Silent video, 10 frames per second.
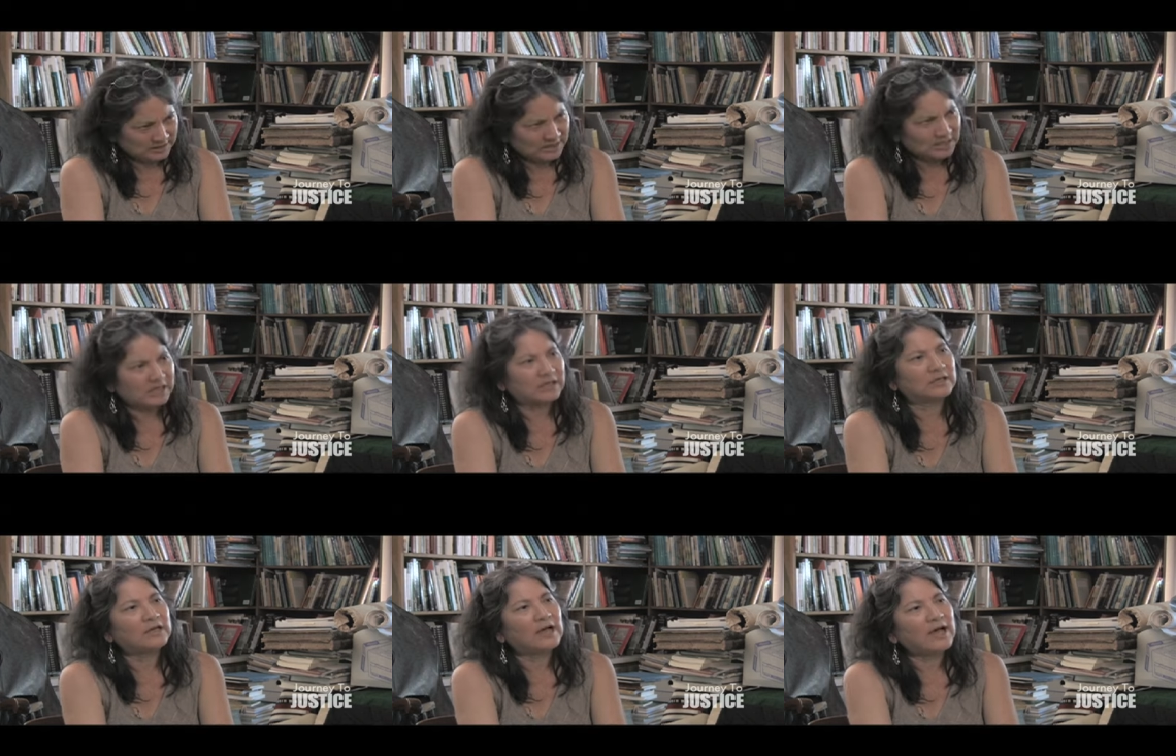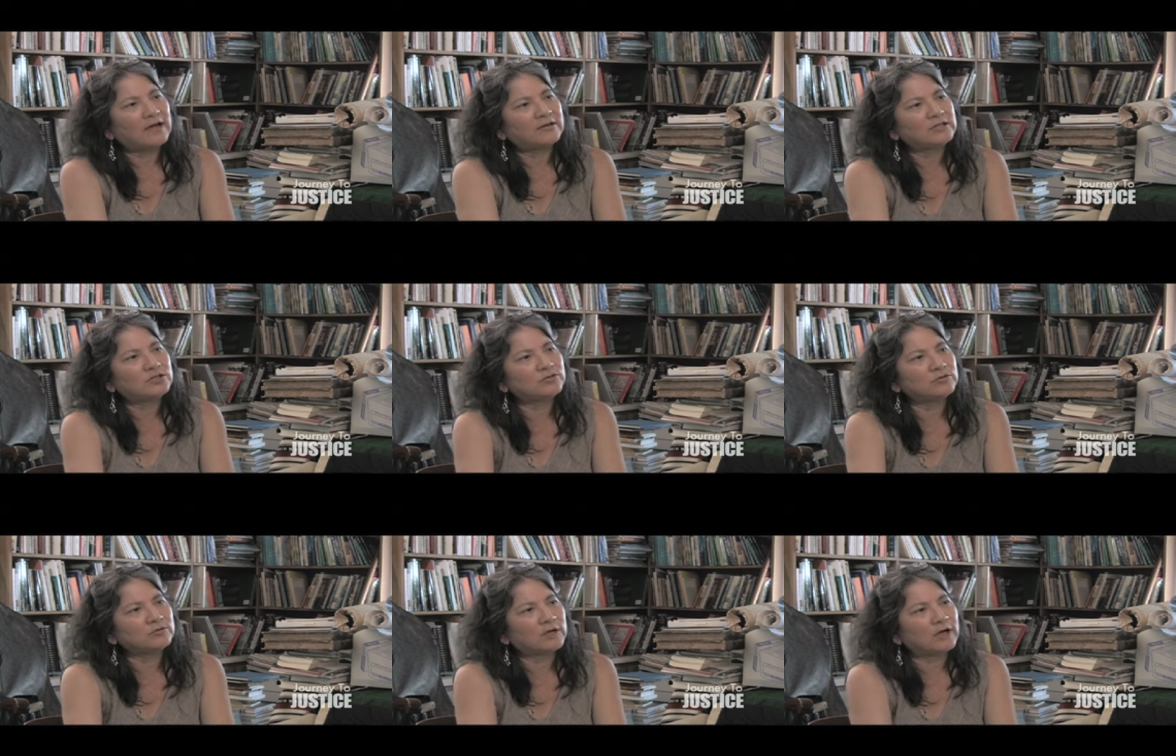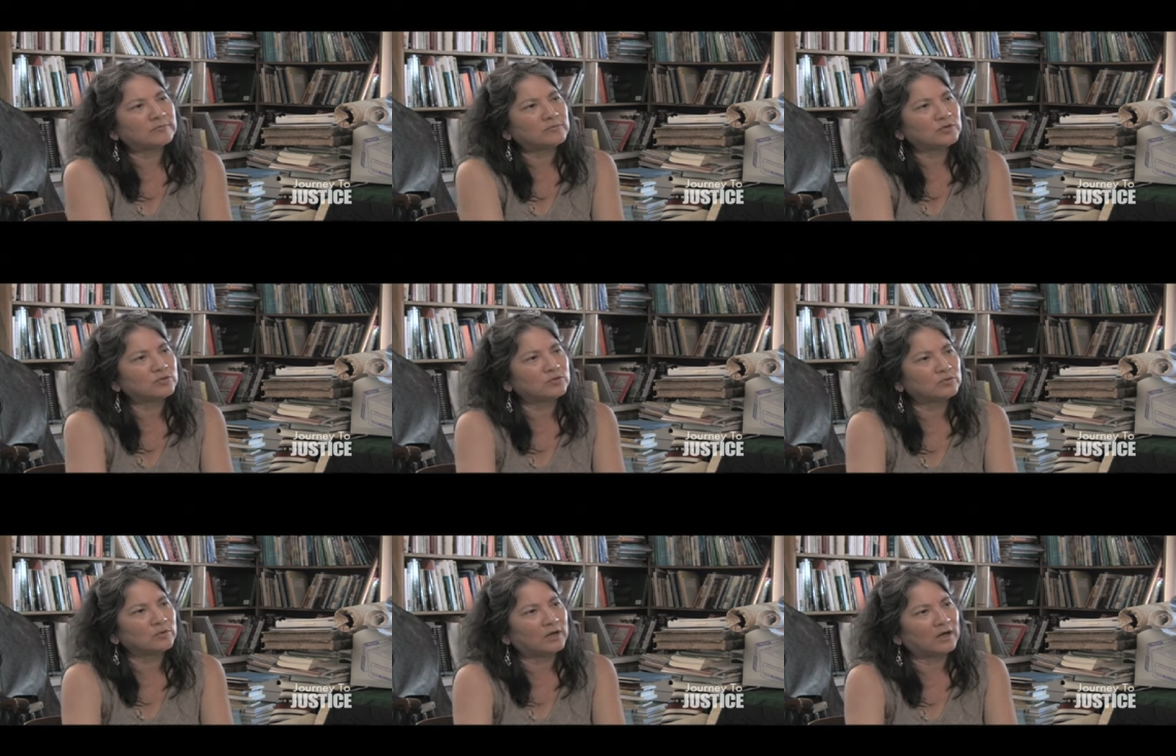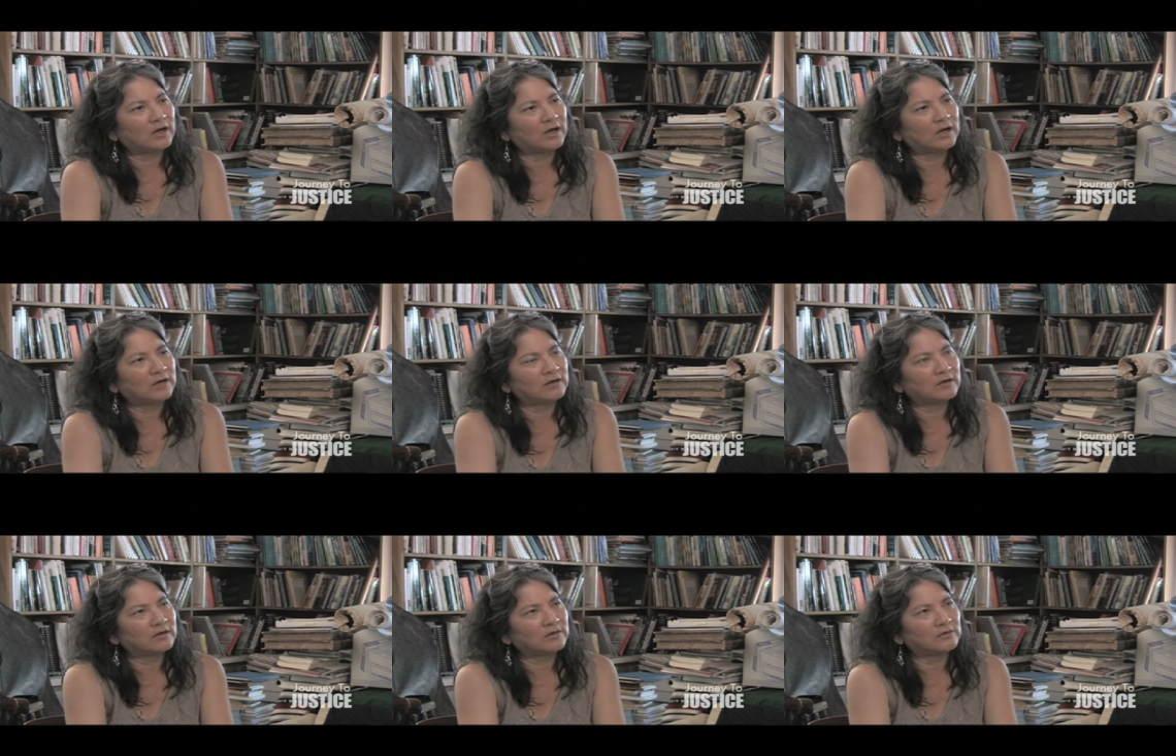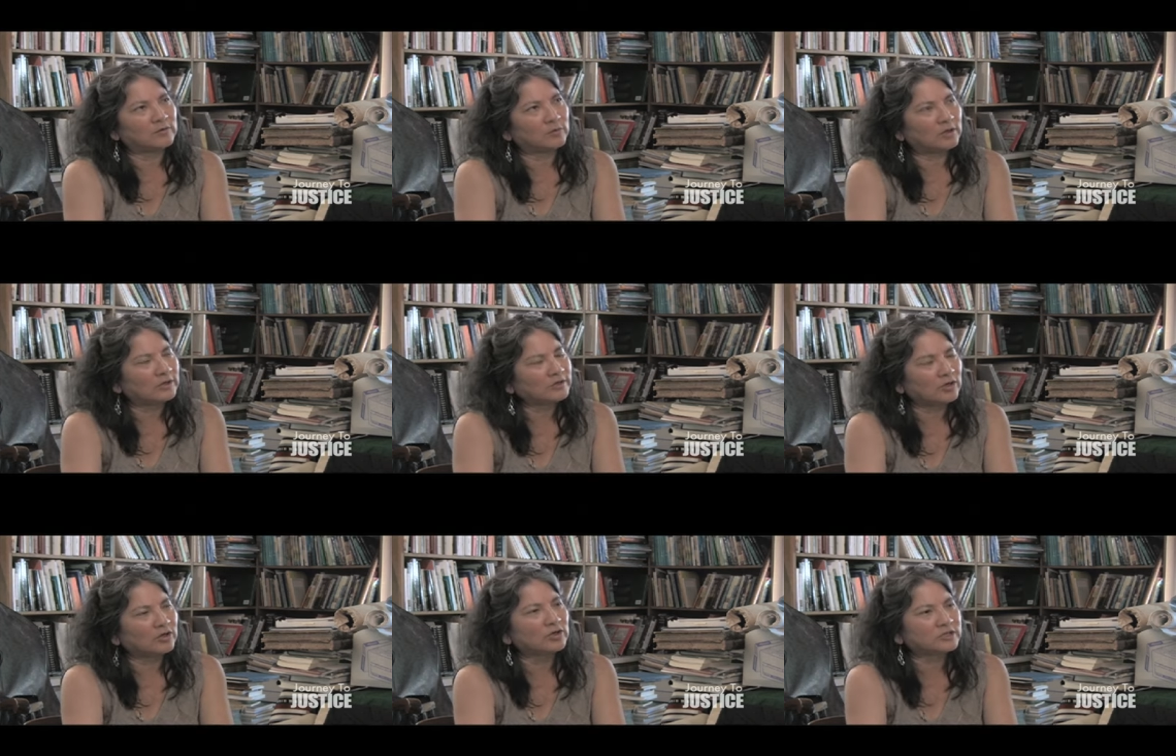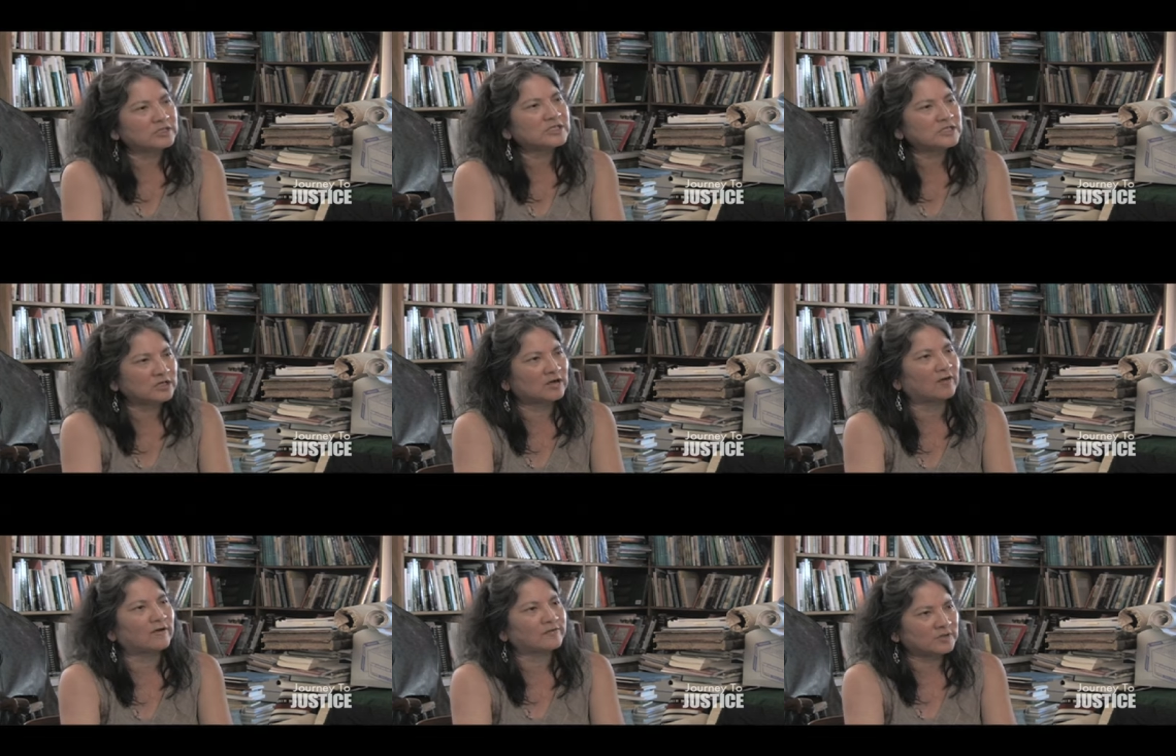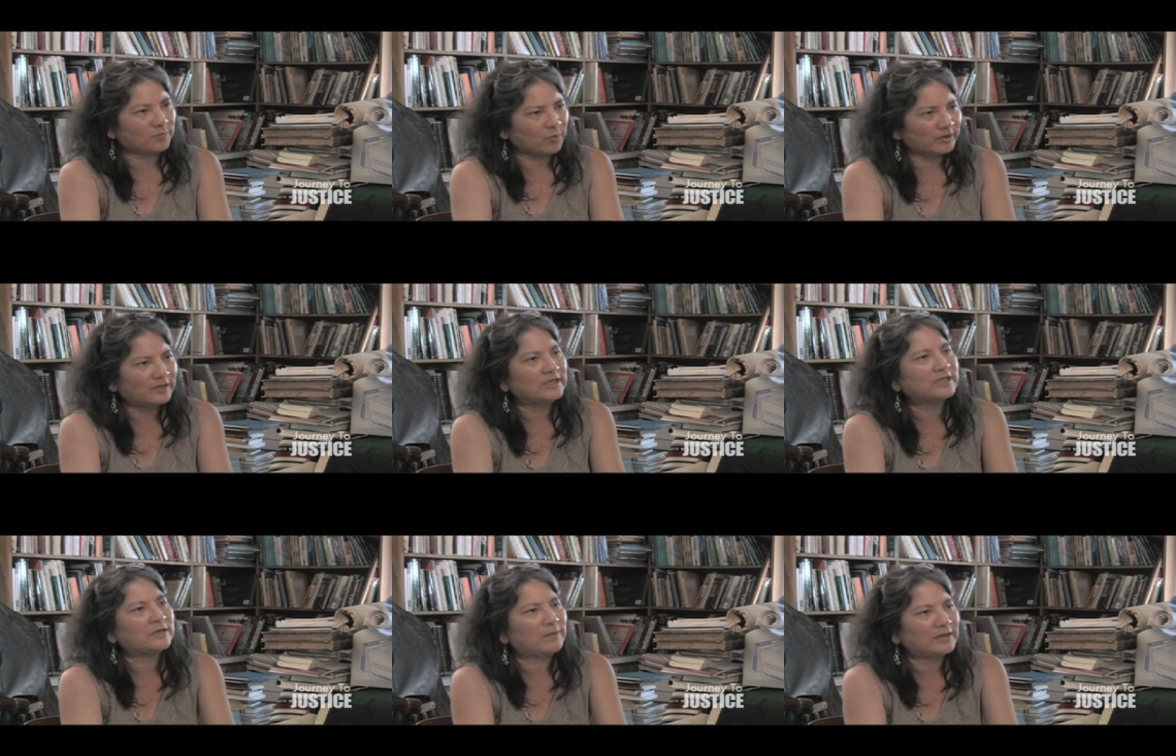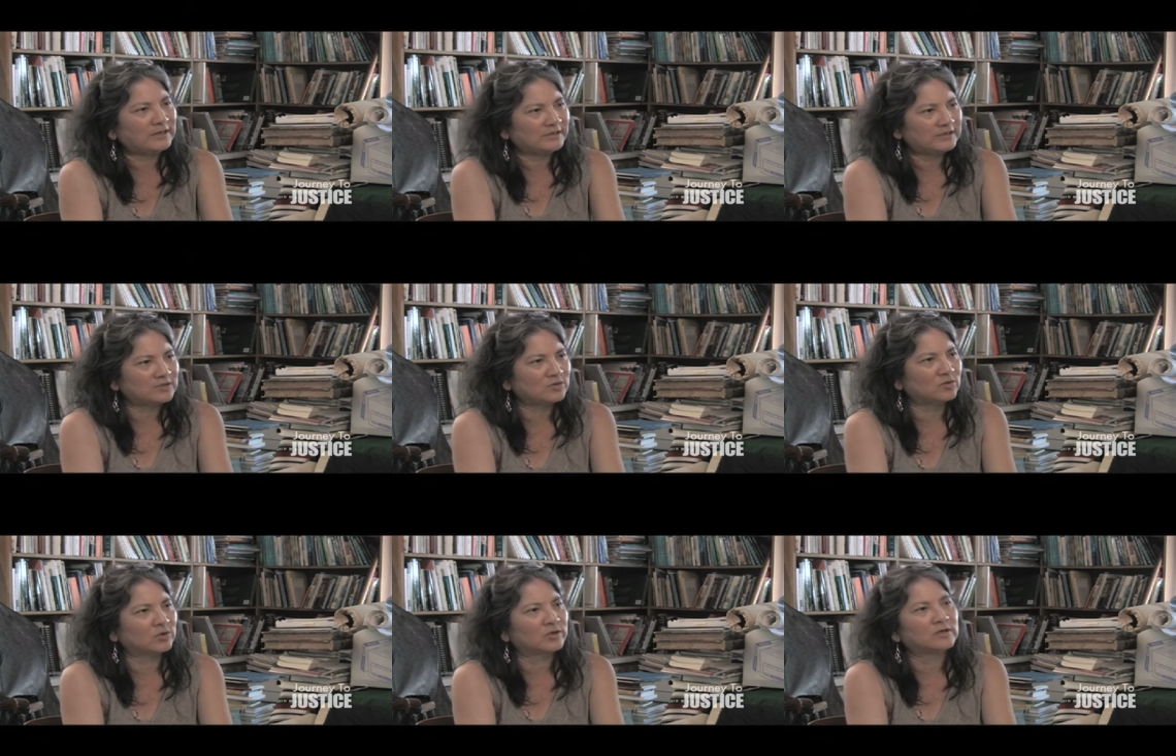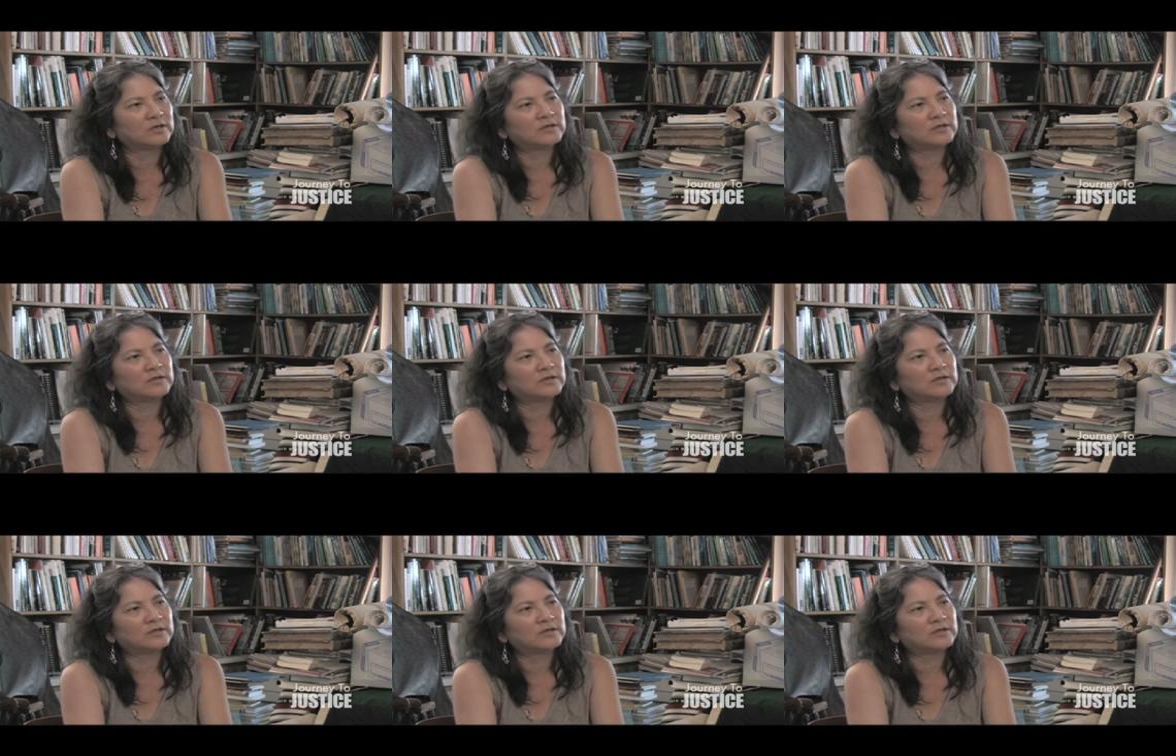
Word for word: yeah. yeah. Mm. How did you come to, well, your, your decision of supporting independence or?